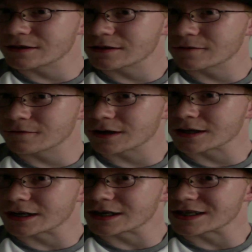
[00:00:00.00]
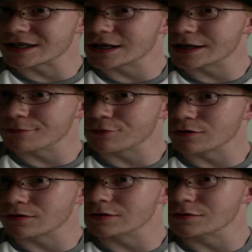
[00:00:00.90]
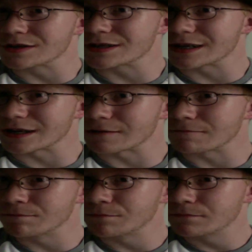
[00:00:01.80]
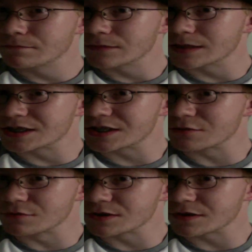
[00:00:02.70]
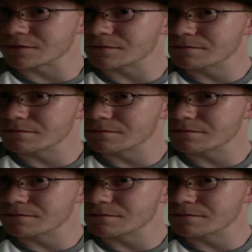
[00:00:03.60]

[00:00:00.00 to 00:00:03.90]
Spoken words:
fucking insanity broke loose, and this is the result.